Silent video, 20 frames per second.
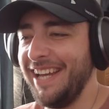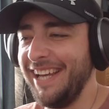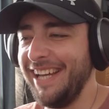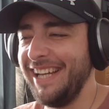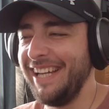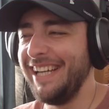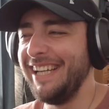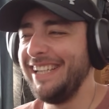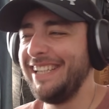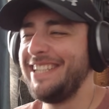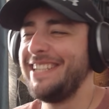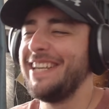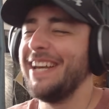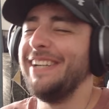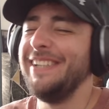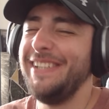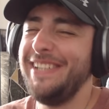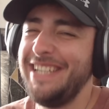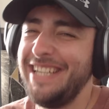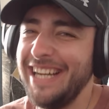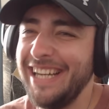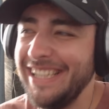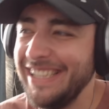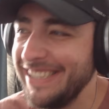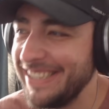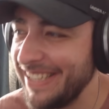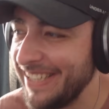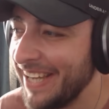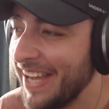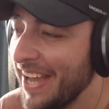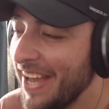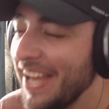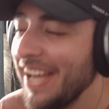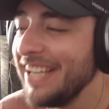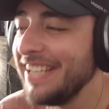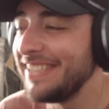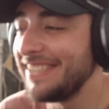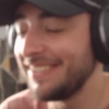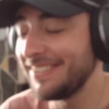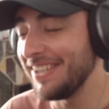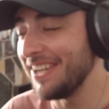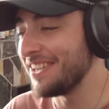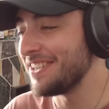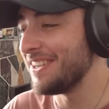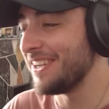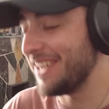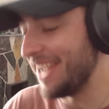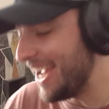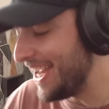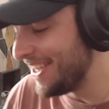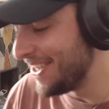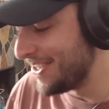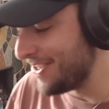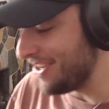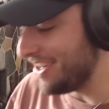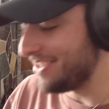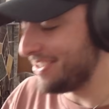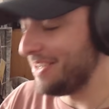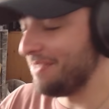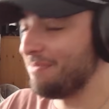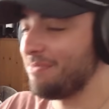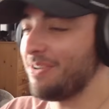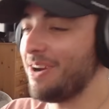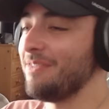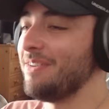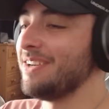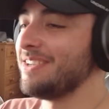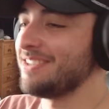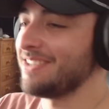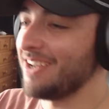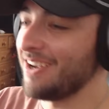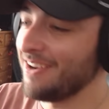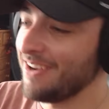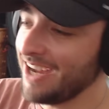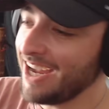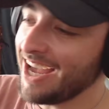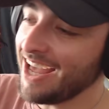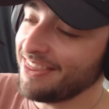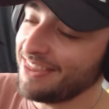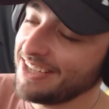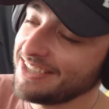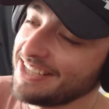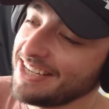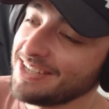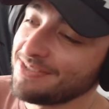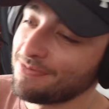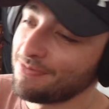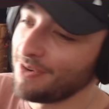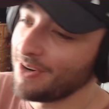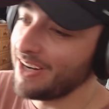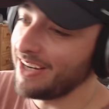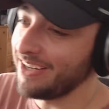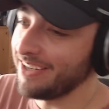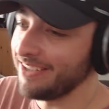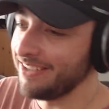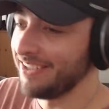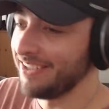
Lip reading: It's so cheesy. It's such an interesting premise, though. Yeah, this is brilliant.